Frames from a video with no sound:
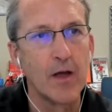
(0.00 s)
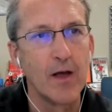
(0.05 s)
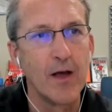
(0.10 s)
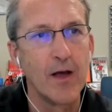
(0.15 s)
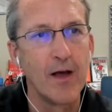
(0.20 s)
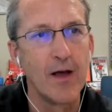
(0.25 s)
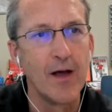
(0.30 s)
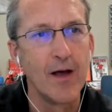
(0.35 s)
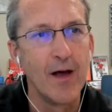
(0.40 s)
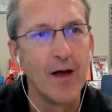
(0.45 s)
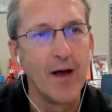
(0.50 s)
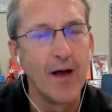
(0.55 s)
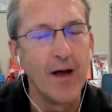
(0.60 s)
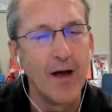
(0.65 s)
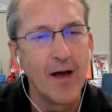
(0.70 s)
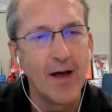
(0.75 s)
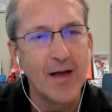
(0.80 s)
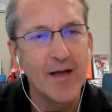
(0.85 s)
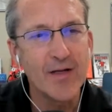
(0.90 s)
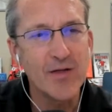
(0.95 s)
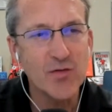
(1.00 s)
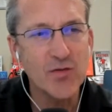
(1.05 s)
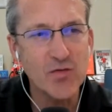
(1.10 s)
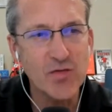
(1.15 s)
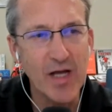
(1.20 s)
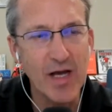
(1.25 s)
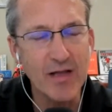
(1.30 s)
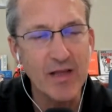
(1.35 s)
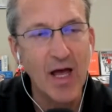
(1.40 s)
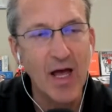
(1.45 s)
it.
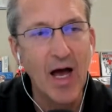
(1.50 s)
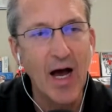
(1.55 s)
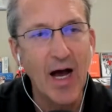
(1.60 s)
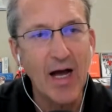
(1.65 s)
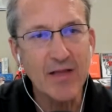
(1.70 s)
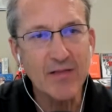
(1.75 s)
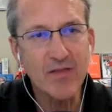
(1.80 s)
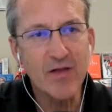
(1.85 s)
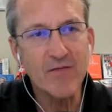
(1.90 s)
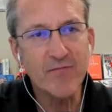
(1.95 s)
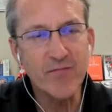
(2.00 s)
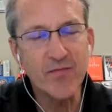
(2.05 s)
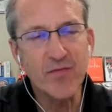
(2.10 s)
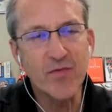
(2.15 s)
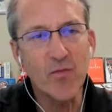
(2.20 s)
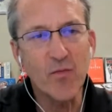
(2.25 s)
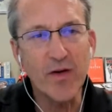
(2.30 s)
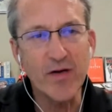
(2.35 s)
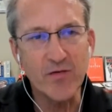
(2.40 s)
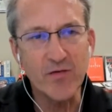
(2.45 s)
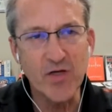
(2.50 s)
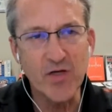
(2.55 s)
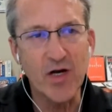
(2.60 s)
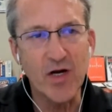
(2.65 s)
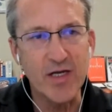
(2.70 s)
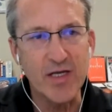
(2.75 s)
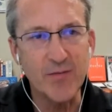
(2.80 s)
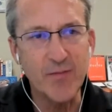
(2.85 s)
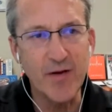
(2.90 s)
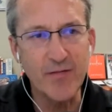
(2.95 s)
Interesting. I, I love the way you're
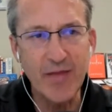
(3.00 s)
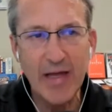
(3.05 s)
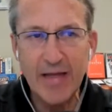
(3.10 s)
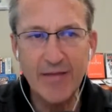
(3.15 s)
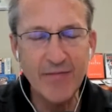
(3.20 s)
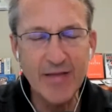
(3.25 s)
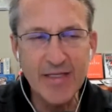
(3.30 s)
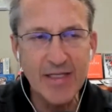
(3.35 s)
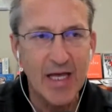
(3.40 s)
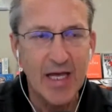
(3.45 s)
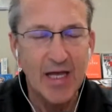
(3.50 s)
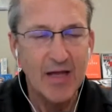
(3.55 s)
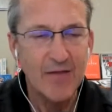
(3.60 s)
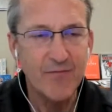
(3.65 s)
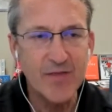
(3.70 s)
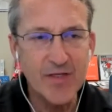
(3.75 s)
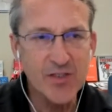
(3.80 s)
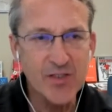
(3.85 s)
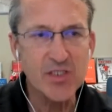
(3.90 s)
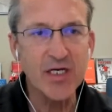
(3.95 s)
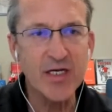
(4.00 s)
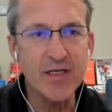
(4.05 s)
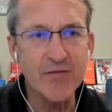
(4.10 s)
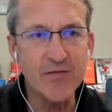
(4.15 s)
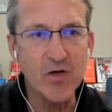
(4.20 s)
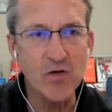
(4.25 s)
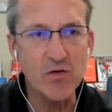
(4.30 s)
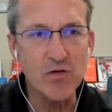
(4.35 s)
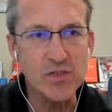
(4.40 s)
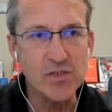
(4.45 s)
talking about that. And th- this kind
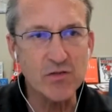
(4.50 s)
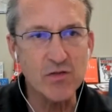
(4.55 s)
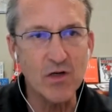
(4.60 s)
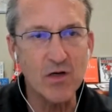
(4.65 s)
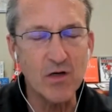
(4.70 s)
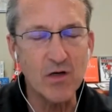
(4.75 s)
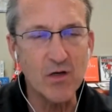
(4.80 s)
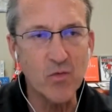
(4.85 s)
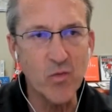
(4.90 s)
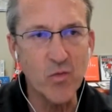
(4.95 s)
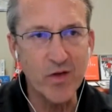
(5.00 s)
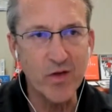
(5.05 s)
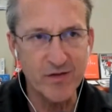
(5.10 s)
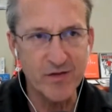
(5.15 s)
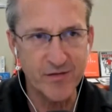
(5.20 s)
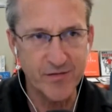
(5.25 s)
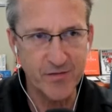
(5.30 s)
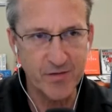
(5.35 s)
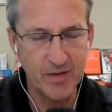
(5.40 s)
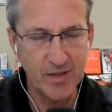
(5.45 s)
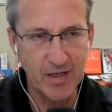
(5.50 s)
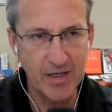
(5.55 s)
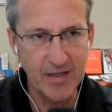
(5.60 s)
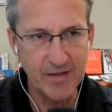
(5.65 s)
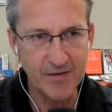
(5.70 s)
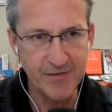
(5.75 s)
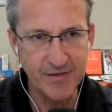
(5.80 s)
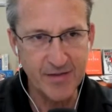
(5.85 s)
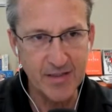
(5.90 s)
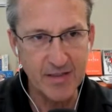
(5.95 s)
of goes along with
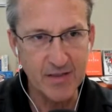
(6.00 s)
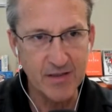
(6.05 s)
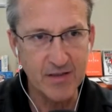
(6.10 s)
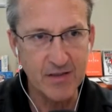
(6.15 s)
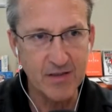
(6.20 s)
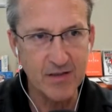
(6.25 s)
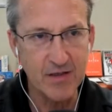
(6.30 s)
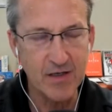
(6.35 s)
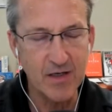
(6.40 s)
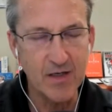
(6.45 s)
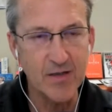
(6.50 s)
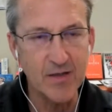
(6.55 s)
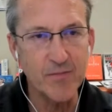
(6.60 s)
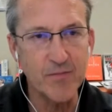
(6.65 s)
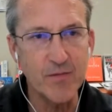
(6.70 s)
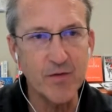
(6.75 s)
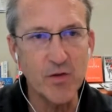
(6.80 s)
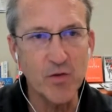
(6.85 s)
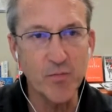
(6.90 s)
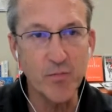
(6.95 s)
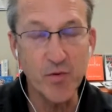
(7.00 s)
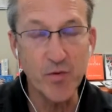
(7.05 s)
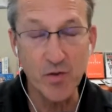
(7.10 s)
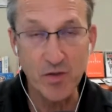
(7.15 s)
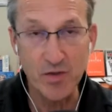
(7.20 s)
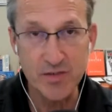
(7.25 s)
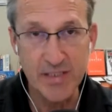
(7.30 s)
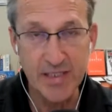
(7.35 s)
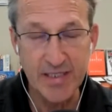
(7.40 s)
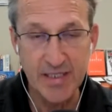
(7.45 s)
I think um, your
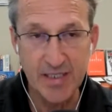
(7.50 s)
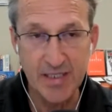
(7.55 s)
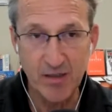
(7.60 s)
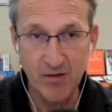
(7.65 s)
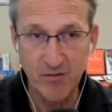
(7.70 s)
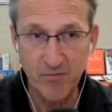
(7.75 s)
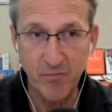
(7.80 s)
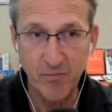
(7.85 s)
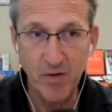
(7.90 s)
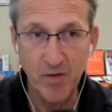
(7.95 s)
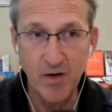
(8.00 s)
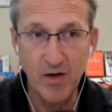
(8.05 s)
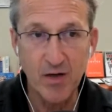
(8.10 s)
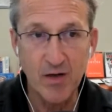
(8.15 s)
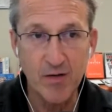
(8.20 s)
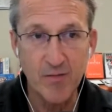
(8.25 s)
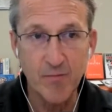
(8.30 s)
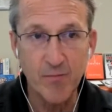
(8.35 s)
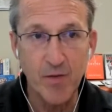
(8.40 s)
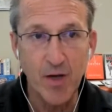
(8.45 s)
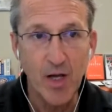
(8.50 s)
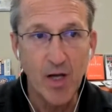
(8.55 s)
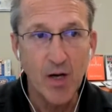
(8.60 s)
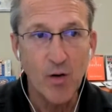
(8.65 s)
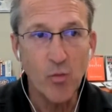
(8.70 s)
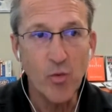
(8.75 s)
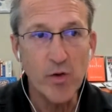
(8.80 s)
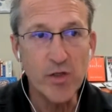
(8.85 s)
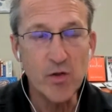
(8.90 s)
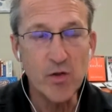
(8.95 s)
book, Taking Care of Mom,
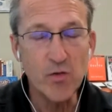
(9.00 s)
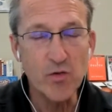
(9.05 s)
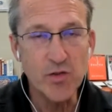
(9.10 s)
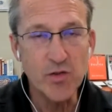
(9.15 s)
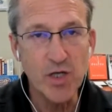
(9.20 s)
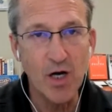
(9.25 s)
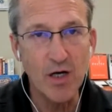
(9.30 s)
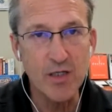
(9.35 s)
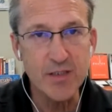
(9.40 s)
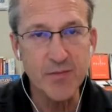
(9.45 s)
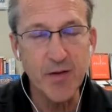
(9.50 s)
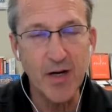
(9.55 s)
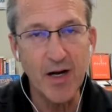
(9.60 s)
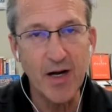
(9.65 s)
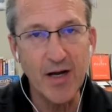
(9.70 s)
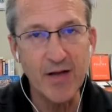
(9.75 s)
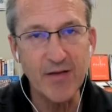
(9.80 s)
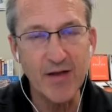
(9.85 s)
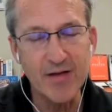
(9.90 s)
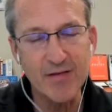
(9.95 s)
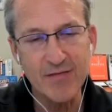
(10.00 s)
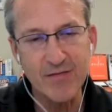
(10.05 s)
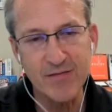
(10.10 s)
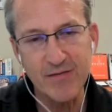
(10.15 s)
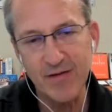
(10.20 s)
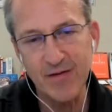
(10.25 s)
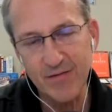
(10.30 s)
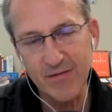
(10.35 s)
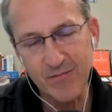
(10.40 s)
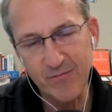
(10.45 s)
when you talked about, I, I,
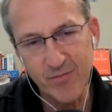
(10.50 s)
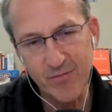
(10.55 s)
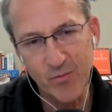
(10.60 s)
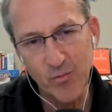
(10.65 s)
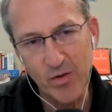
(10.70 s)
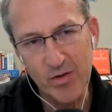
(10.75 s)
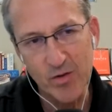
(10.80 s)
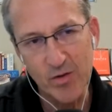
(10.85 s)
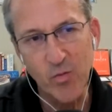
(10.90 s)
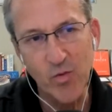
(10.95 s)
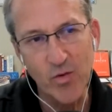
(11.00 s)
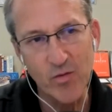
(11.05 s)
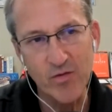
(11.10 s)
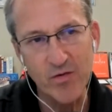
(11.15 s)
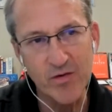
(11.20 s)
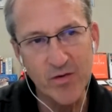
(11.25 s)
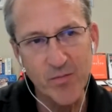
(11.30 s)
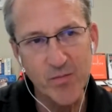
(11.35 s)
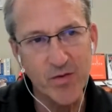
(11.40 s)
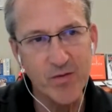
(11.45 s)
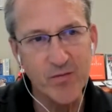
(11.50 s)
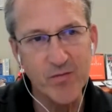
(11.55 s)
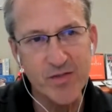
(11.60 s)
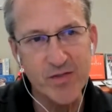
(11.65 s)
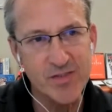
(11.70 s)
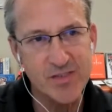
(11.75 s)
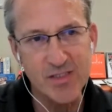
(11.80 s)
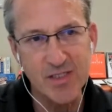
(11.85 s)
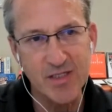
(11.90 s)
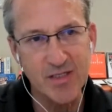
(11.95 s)
I love the one quote in your book where
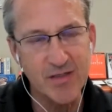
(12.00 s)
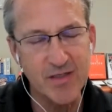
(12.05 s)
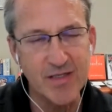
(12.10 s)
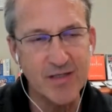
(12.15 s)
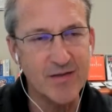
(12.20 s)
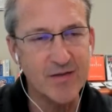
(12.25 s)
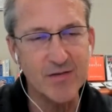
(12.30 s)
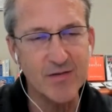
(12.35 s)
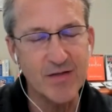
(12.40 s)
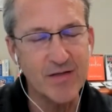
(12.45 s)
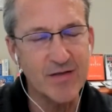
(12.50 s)
you said it.